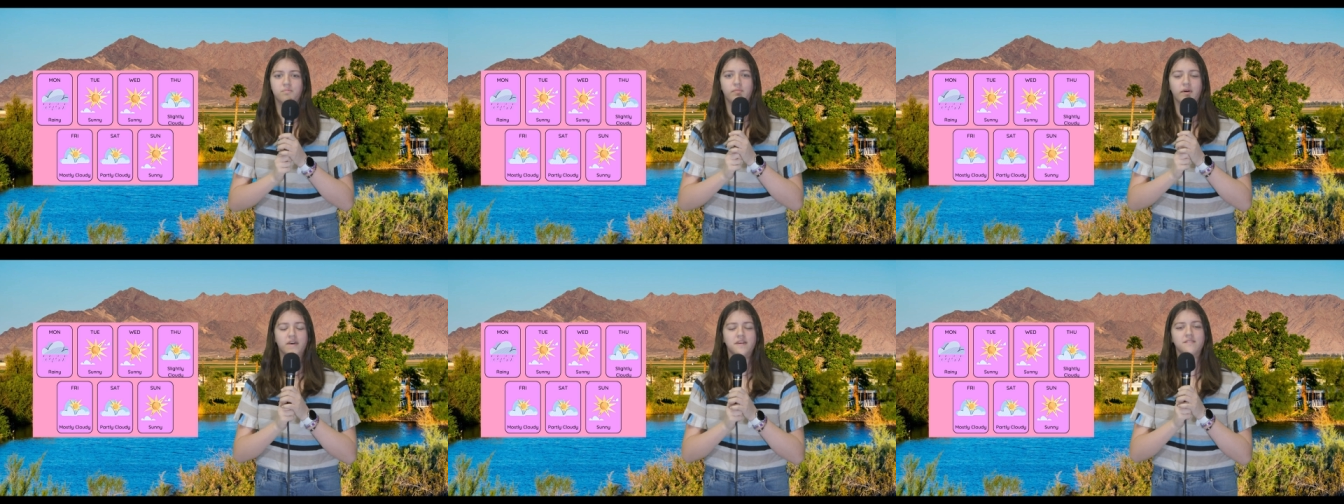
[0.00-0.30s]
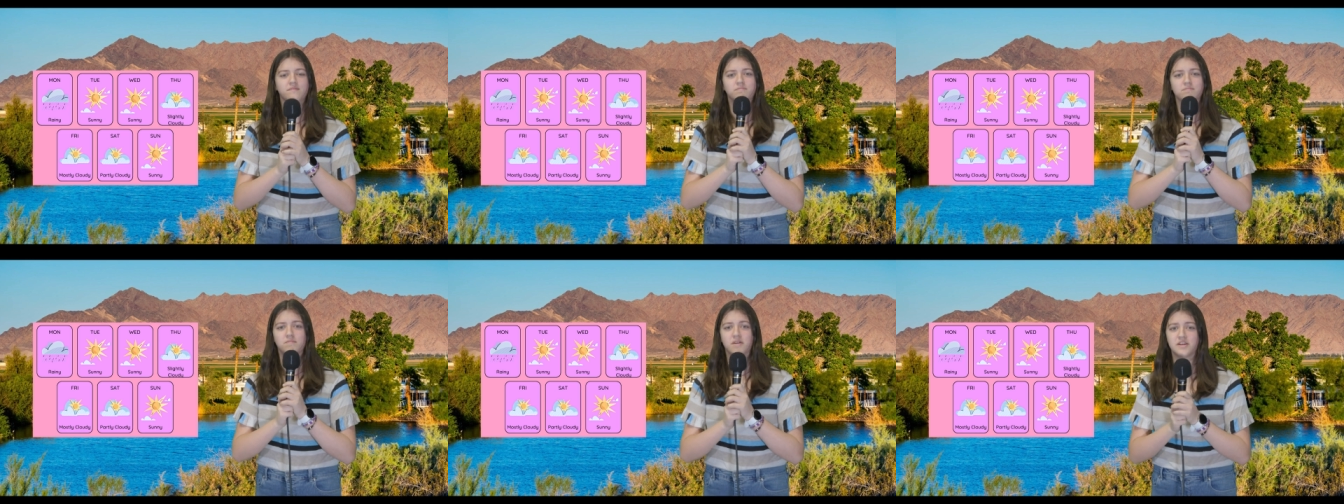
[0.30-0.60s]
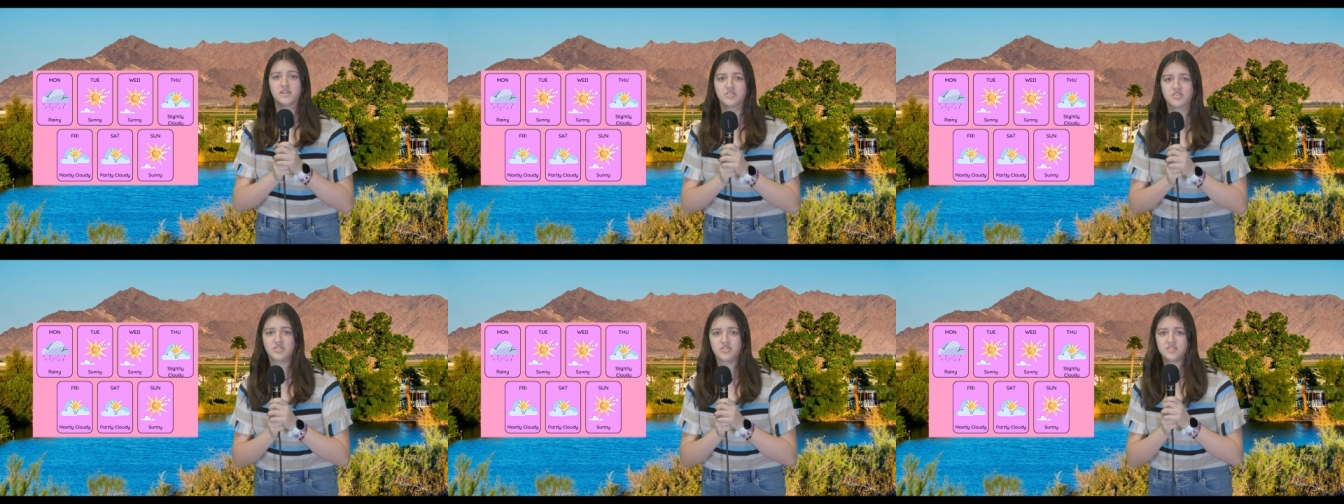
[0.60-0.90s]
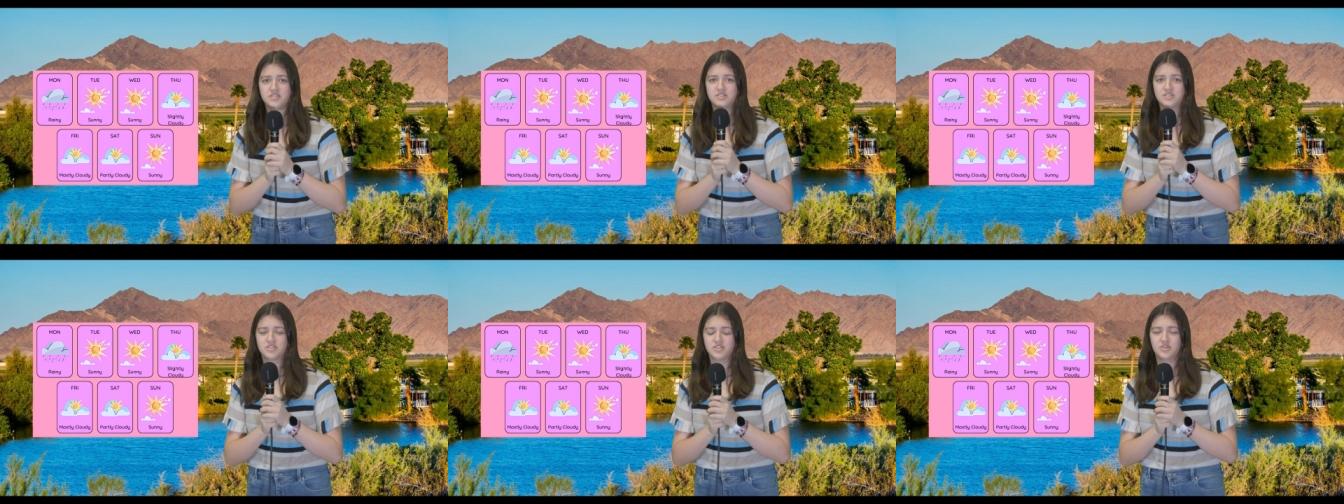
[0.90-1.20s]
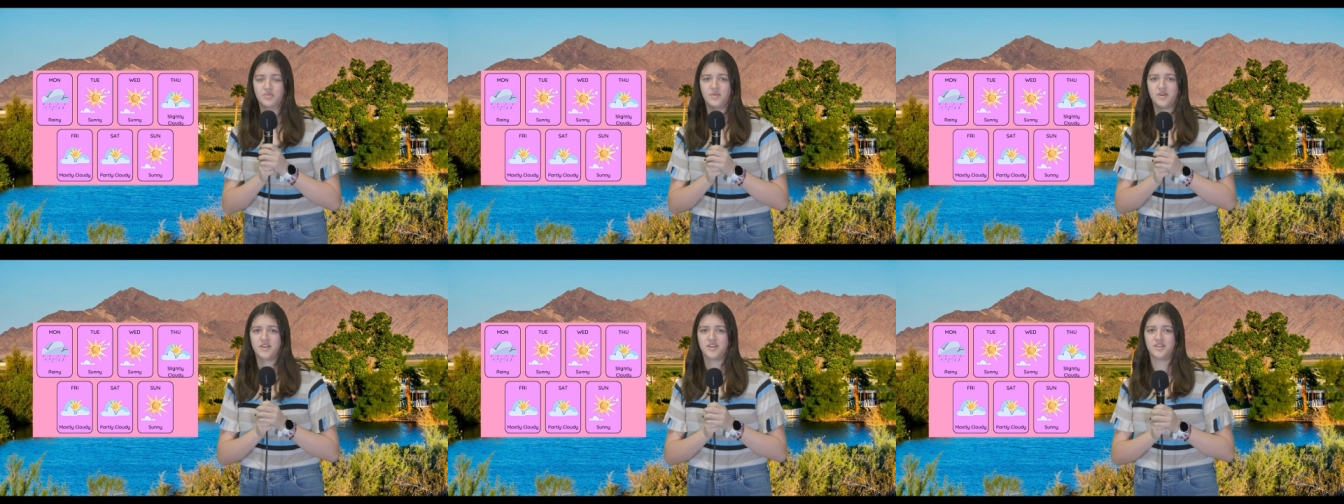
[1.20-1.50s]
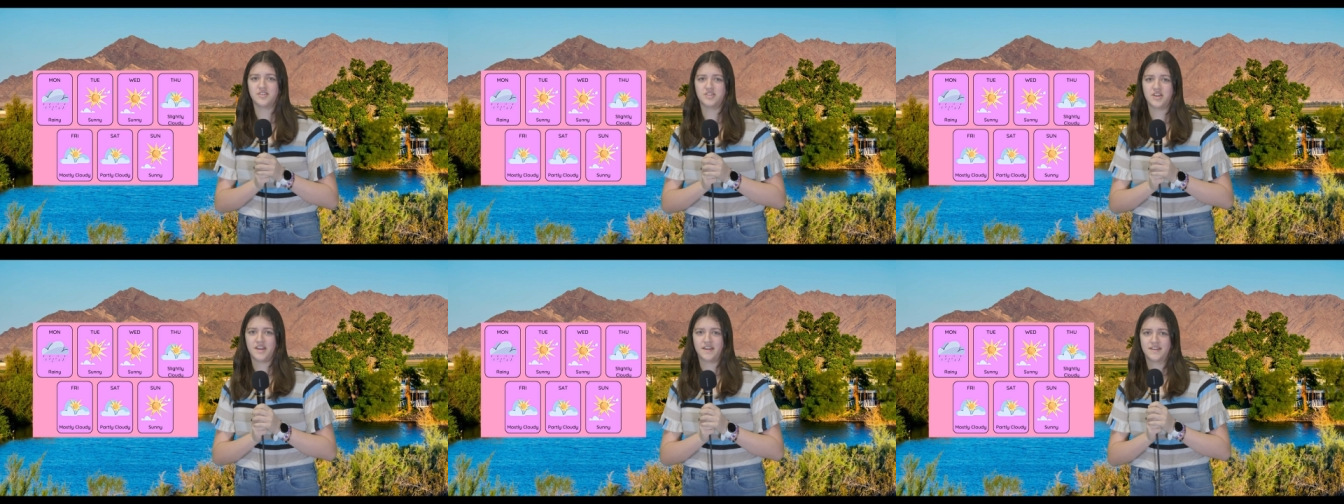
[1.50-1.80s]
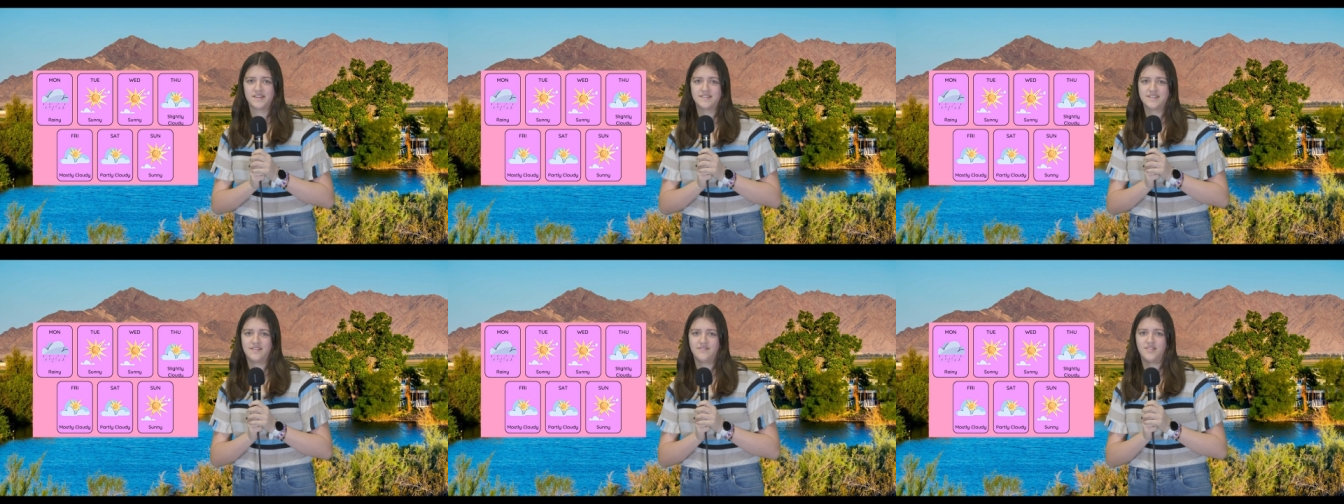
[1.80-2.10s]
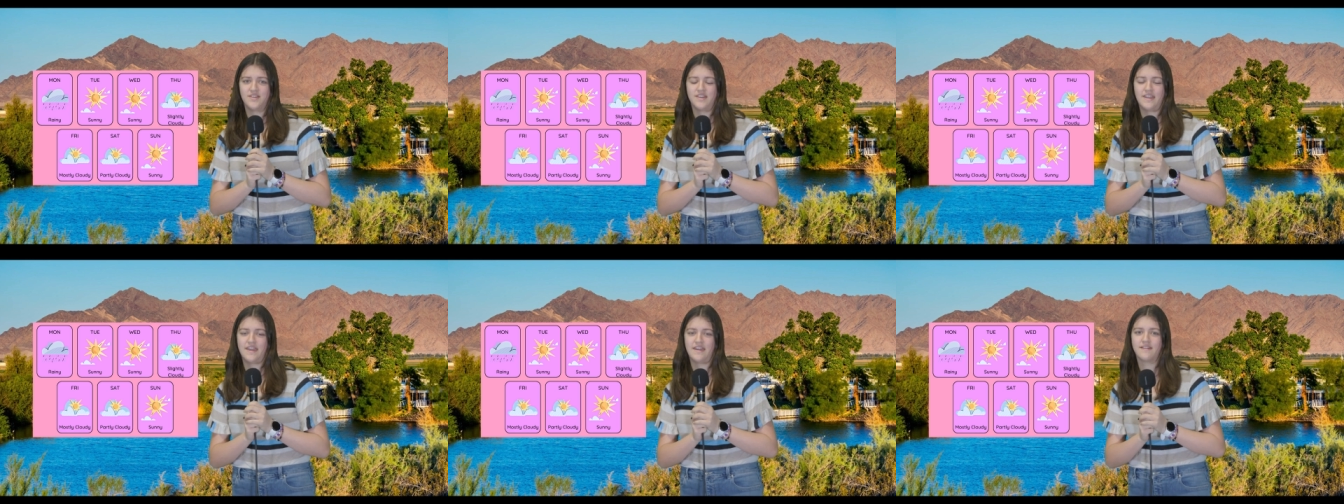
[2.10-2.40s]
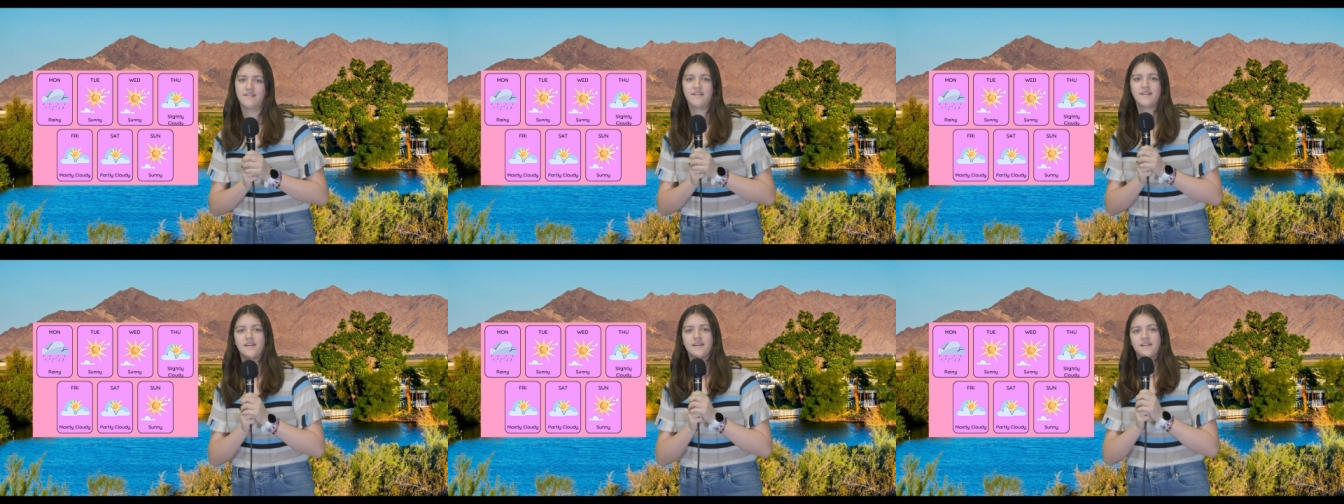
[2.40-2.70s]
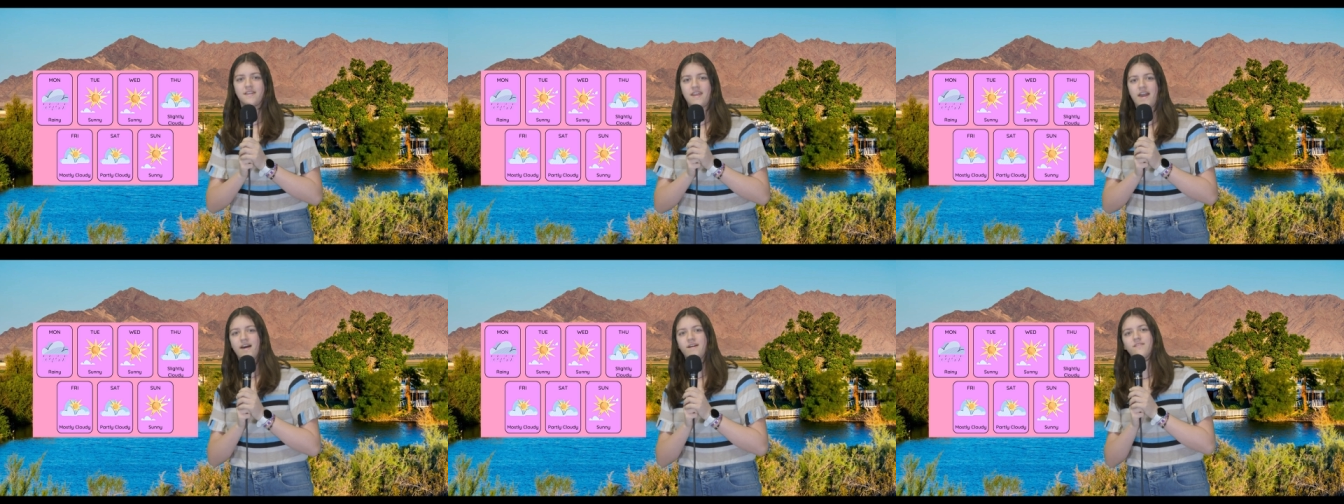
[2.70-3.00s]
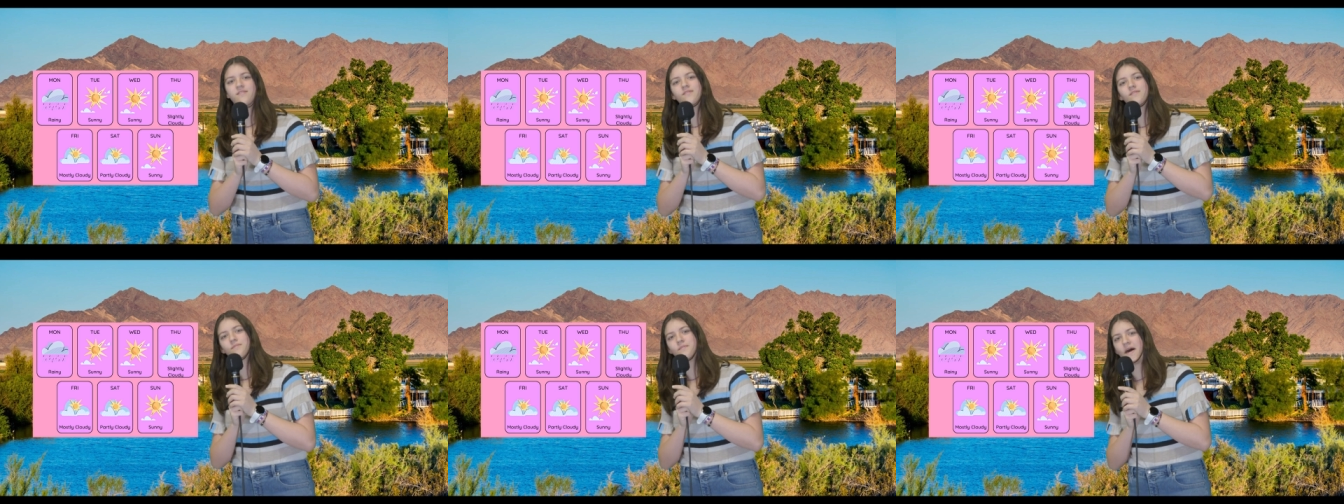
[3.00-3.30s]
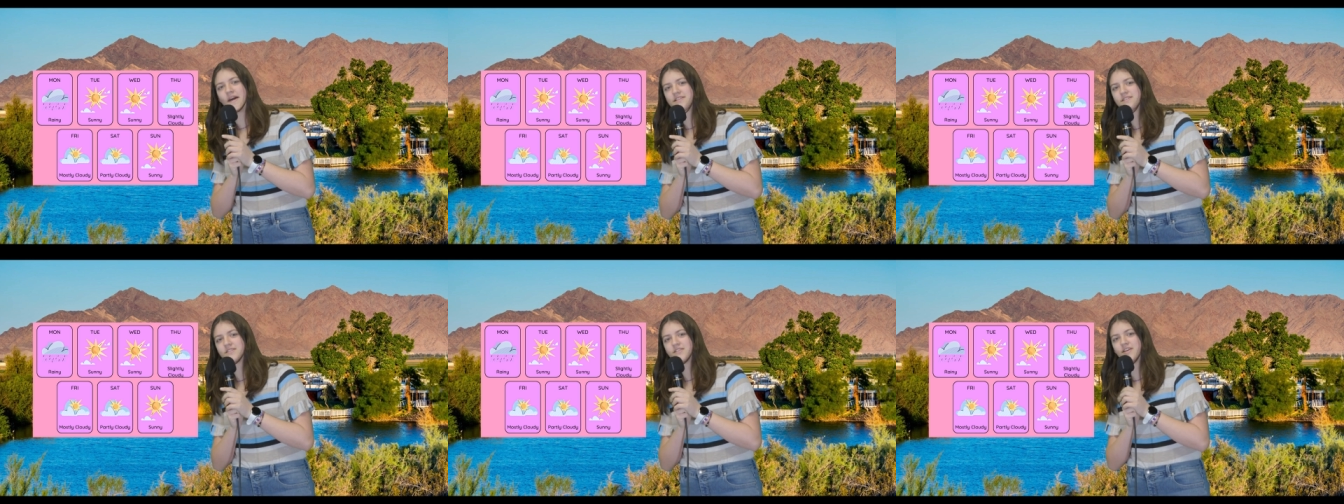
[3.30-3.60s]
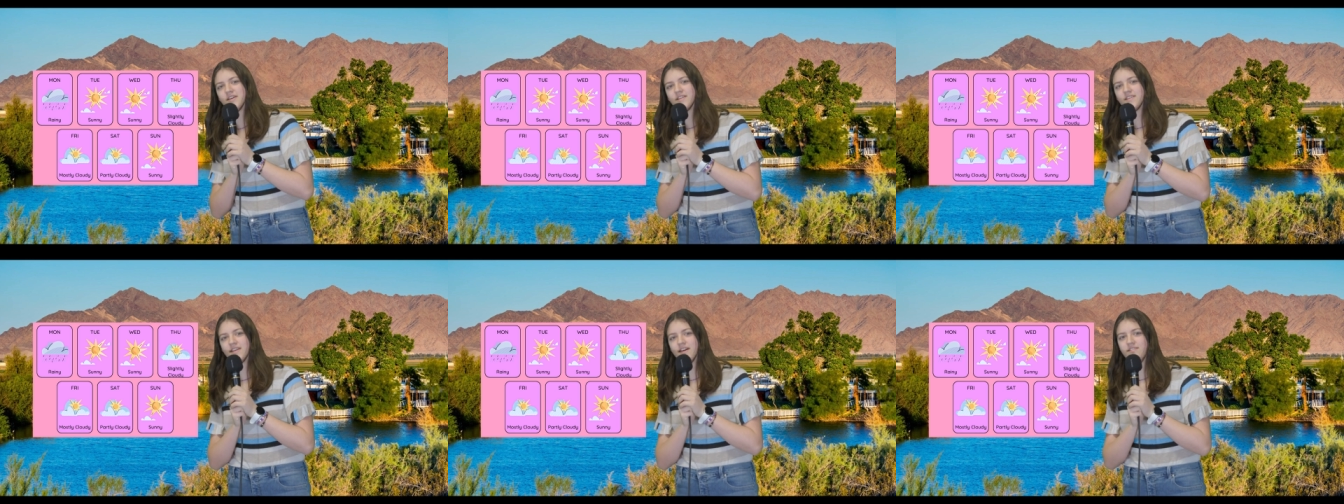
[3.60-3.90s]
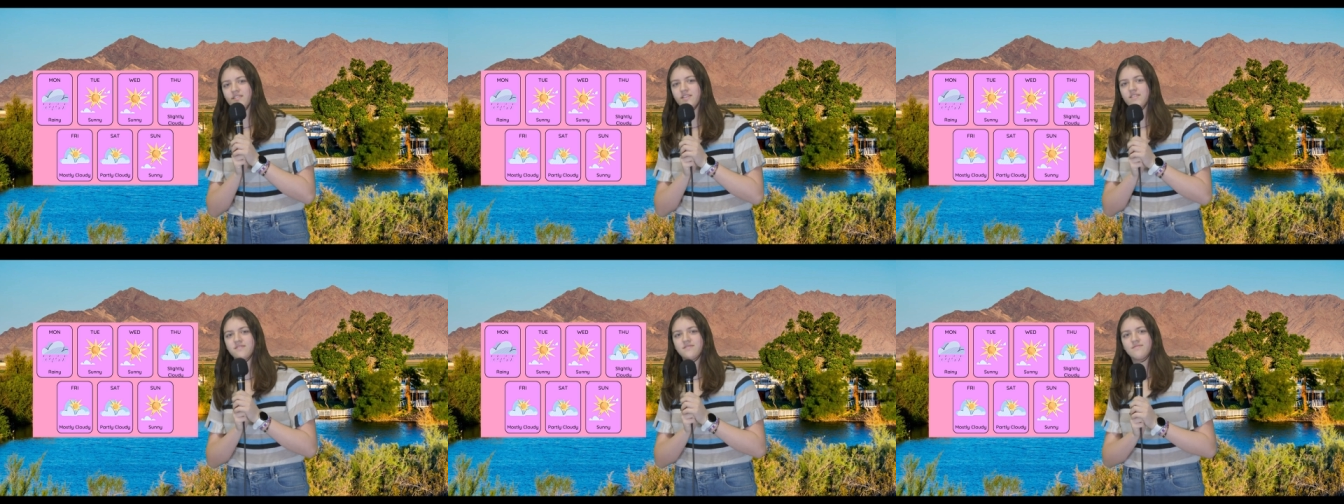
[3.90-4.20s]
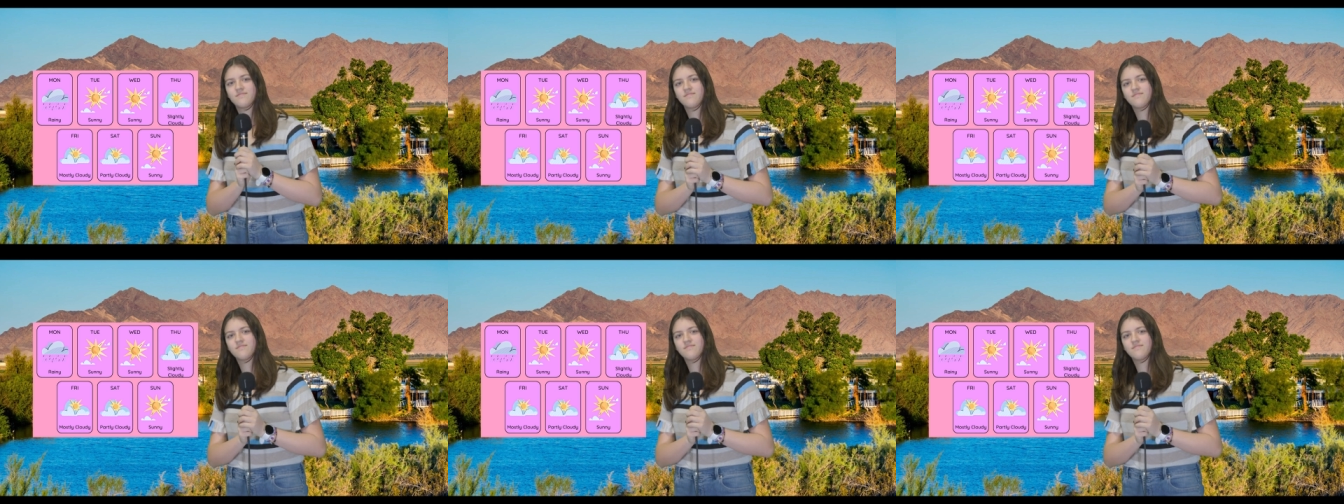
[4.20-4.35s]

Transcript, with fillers: But make sure to still wear your jackets every day. Now, back to Gray and Devin.